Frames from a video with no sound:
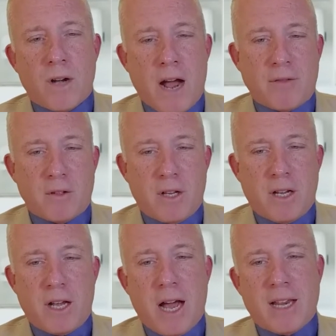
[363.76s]
N A F L
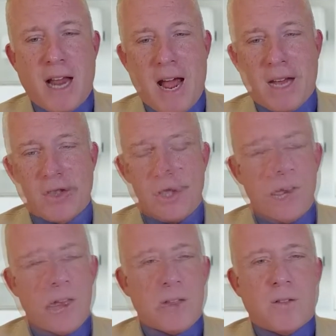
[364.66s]
D and NASH. And so
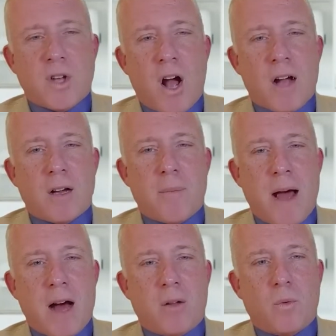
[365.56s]
let's talk
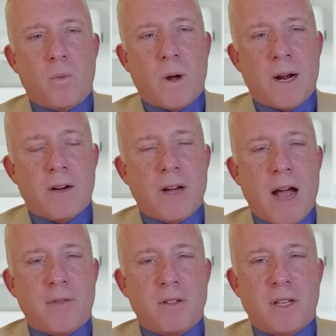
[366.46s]
about where N A
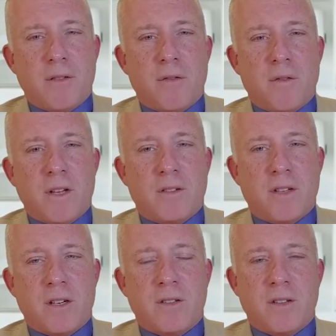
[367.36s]
F L D fits
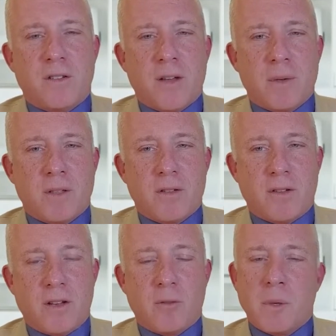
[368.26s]
in a systemic
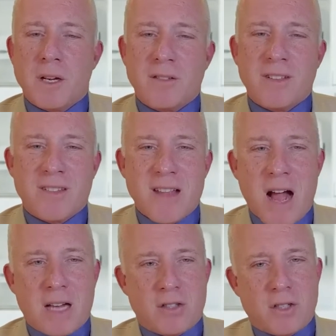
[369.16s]
disease, because it's
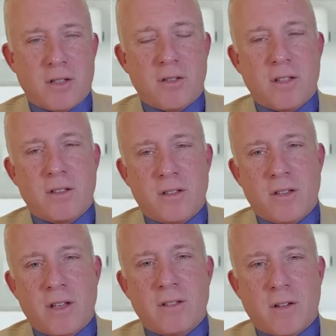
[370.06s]
not just a
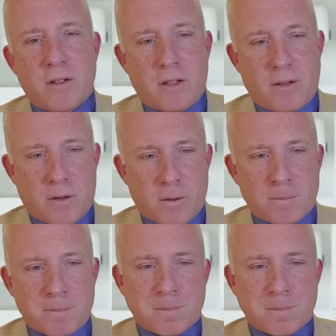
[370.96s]
disease of the liver.